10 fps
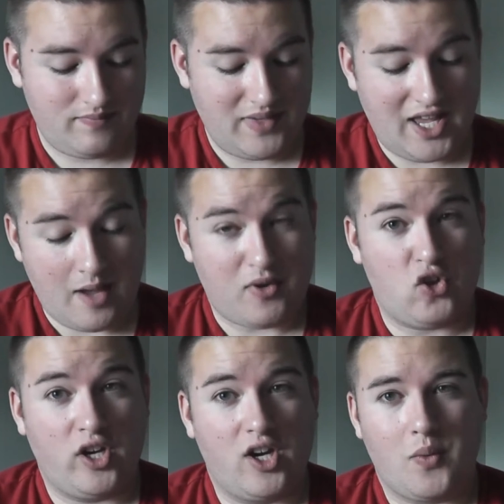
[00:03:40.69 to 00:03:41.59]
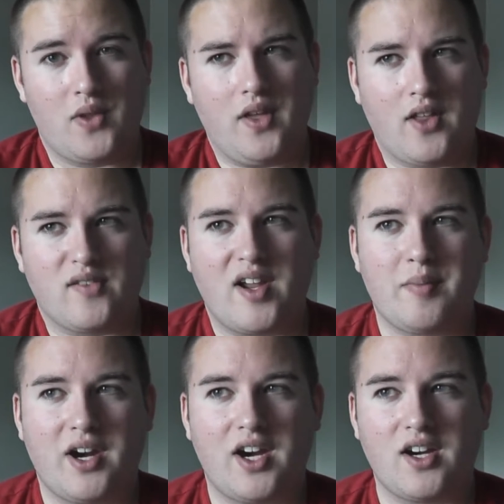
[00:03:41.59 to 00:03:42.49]
became clear when the other
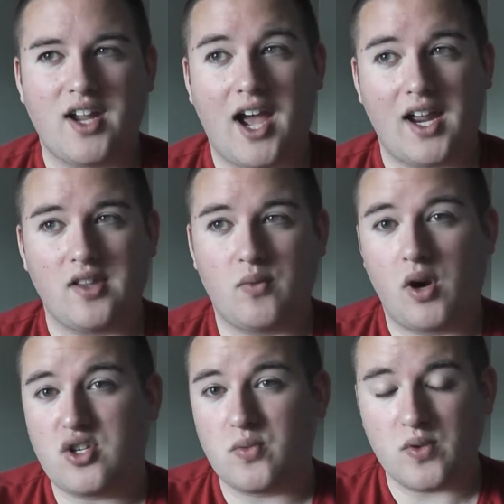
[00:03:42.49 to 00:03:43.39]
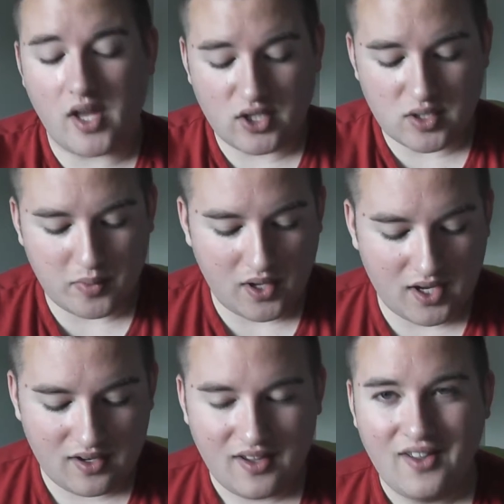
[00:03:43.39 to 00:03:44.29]
vampire died in the Russian roulette she
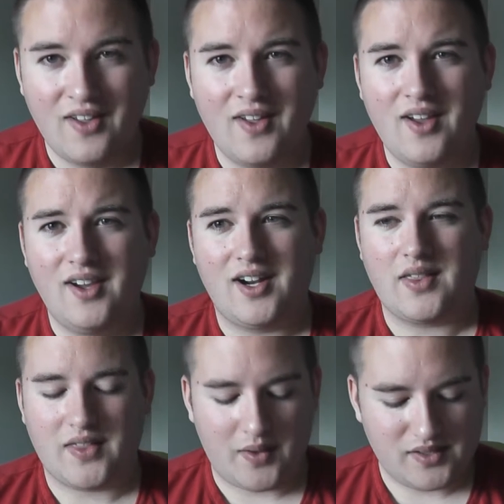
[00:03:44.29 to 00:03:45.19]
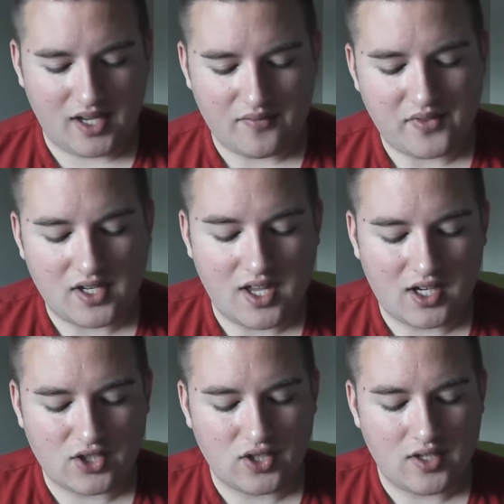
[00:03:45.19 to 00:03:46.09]
played. And I thought that was kind of funny,
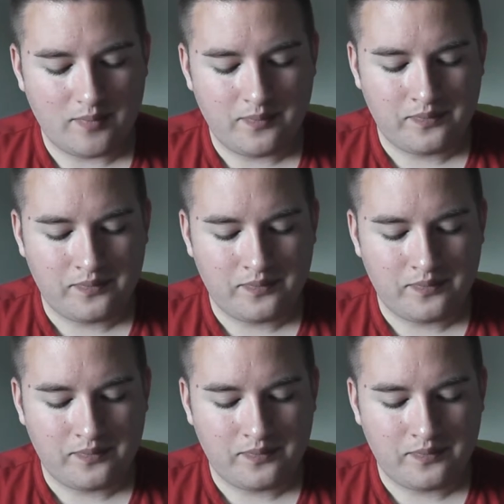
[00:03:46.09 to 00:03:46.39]
actually.